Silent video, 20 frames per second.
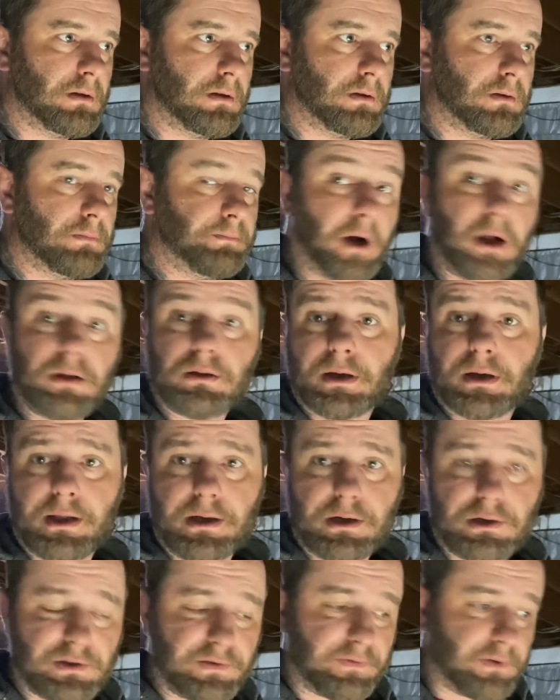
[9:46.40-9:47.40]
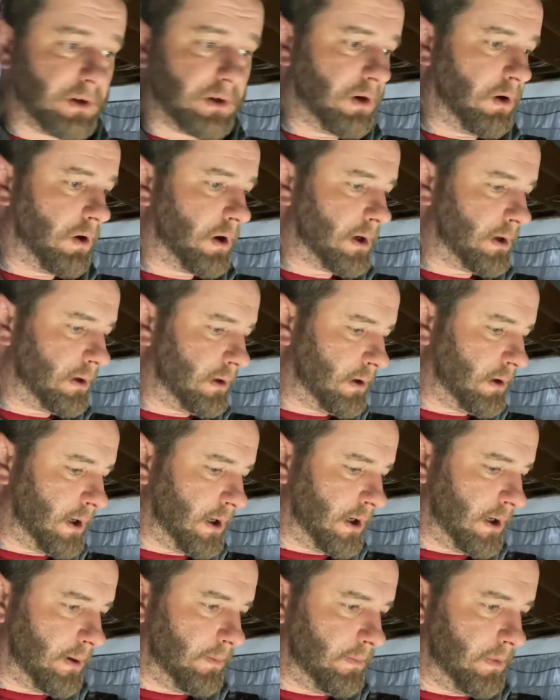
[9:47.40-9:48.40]
pollinators for the garden.
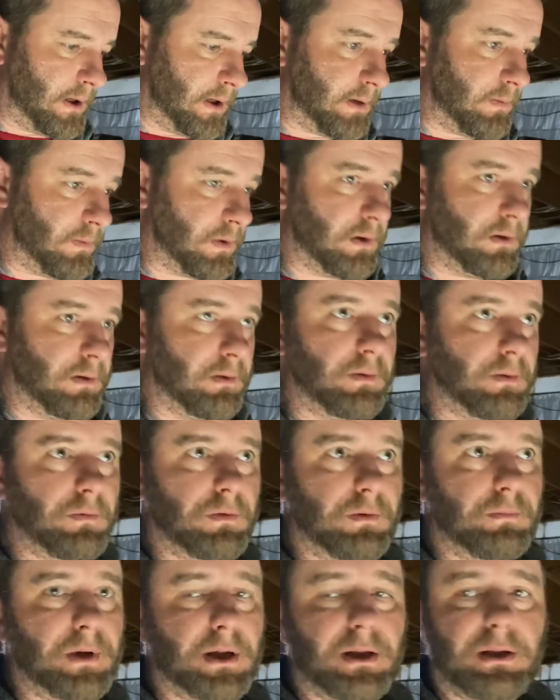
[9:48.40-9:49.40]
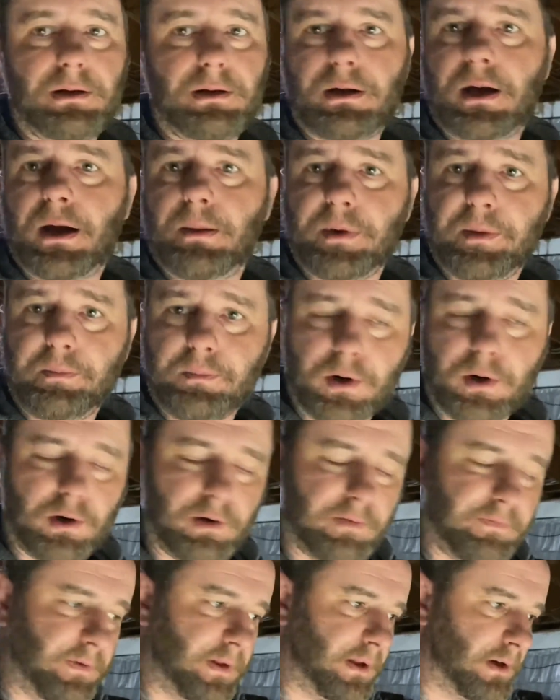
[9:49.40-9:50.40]
Like we're making
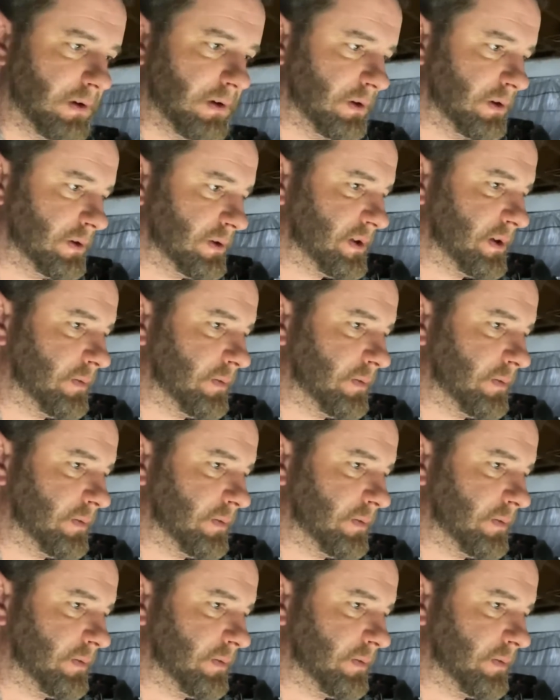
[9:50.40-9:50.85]
hummingbird feeders,